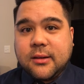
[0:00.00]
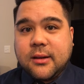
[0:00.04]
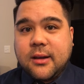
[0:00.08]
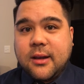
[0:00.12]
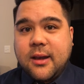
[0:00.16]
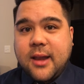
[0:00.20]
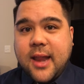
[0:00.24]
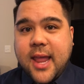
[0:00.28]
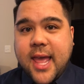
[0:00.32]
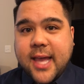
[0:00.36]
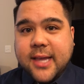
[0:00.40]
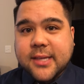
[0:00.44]

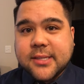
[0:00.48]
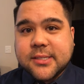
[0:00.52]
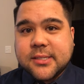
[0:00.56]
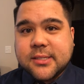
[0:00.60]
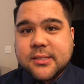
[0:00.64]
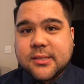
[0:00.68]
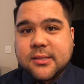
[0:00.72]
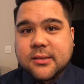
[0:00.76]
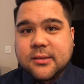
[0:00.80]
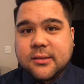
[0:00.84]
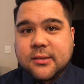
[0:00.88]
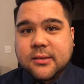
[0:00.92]

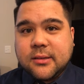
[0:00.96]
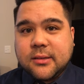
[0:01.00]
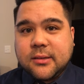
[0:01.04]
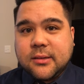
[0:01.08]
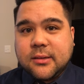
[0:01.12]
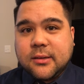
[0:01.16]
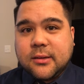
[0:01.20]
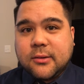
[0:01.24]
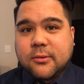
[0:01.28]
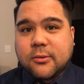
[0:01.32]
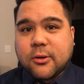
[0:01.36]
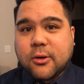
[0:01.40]
Next,
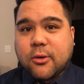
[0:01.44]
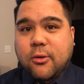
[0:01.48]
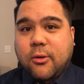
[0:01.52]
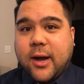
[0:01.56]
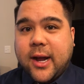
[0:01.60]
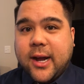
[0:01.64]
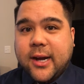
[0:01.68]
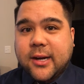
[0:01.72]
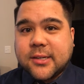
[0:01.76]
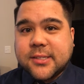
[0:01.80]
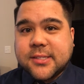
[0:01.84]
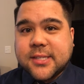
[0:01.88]

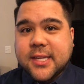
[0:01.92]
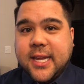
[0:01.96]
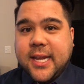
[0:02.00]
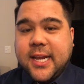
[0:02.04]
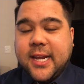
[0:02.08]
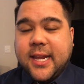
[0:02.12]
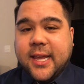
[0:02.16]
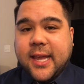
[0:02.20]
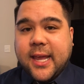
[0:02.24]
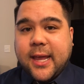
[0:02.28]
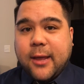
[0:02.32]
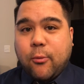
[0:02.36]
requires
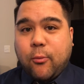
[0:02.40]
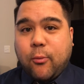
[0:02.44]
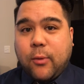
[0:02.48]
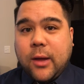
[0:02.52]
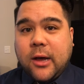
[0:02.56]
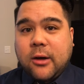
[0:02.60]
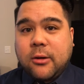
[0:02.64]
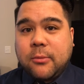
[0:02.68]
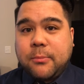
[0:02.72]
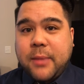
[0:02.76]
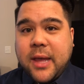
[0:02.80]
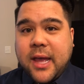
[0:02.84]
eating a
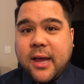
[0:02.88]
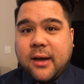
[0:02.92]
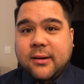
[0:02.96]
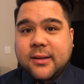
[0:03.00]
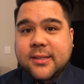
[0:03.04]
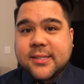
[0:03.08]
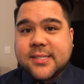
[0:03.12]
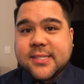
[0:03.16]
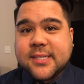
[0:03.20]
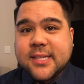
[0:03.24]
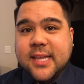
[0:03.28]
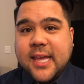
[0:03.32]

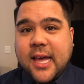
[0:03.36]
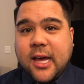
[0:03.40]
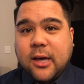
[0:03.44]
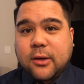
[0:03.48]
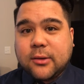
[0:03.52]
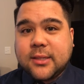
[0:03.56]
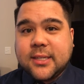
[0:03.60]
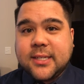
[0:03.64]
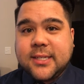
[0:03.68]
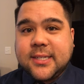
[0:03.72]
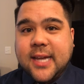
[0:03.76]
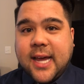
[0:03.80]
well-balanced,
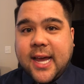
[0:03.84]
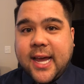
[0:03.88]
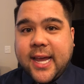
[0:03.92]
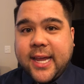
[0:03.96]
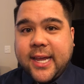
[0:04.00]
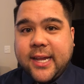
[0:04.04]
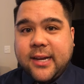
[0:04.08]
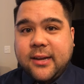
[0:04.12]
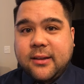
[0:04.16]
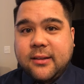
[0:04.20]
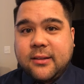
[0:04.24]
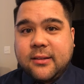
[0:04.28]
healthy
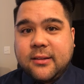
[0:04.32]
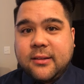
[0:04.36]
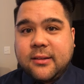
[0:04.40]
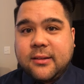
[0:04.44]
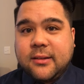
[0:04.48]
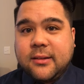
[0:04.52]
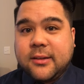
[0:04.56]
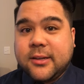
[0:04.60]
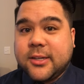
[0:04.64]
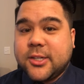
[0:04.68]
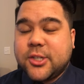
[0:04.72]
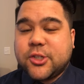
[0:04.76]
diet,
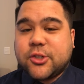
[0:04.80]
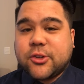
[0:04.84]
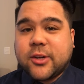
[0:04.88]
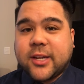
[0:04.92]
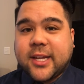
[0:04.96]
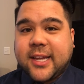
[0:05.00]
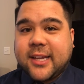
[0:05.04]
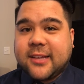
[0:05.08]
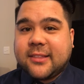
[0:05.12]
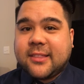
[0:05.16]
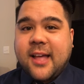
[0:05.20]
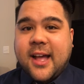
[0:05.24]

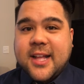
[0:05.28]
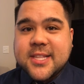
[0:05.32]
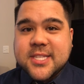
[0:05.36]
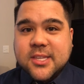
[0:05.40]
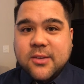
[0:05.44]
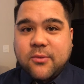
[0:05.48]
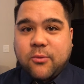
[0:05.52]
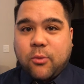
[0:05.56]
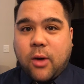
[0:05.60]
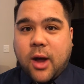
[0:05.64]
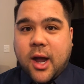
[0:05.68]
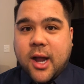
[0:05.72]
drinking lots
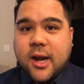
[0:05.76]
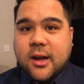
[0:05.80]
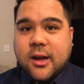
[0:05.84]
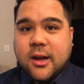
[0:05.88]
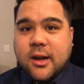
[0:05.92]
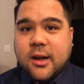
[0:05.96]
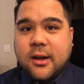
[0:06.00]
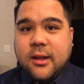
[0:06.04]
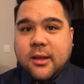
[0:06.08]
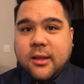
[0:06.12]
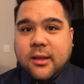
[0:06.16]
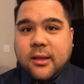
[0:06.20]
of
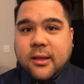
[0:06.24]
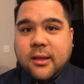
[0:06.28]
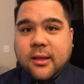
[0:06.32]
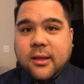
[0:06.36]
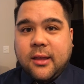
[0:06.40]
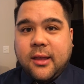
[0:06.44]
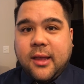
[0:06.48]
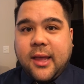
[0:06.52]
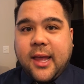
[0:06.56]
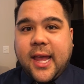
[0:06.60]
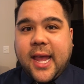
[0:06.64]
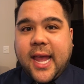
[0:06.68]
water,
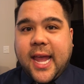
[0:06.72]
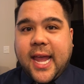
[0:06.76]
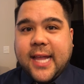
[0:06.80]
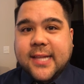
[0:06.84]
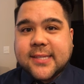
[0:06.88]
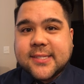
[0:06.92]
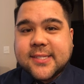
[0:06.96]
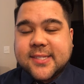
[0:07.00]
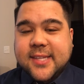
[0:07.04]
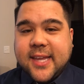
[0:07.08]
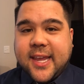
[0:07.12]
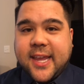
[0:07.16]
and
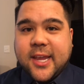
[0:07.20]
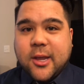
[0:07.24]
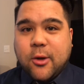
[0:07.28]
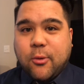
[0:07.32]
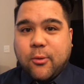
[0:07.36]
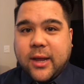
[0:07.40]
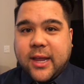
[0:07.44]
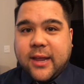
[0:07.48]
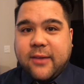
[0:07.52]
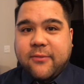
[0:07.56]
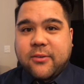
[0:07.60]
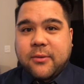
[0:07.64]
staying
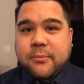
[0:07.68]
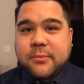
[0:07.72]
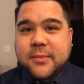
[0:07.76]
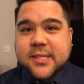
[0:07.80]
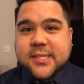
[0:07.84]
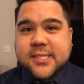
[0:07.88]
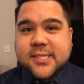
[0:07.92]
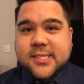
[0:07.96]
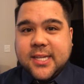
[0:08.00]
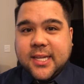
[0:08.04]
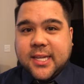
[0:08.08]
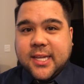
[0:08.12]
away from the
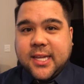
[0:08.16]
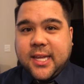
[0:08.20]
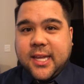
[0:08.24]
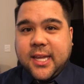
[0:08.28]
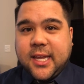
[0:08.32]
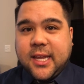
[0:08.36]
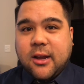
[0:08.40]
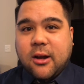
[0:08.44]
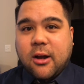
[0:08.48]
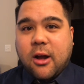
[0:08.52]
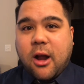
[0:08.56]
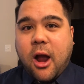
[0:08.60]

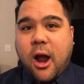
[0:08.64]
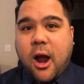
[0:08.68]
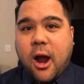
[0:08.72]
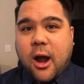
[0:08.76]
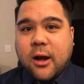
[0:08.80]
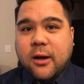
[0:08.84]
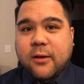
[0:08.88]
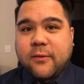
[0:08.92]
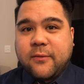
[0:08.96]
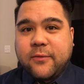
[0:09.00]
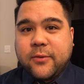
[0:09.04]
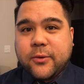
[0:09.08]
sticky or
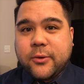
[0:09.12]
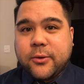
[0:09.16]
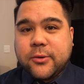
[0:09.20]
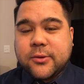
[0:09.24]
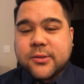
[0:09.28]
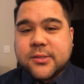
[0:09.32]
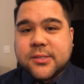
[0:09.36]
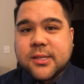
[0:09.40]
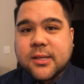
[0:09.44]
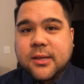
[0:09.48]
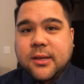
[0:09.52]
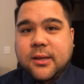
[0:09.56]
hard
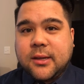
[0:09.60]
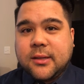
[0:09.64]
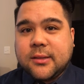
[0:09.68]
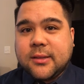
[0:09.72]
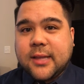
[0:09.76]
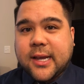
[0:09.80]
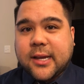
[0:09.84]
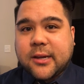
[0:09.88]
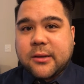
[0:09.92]
foods that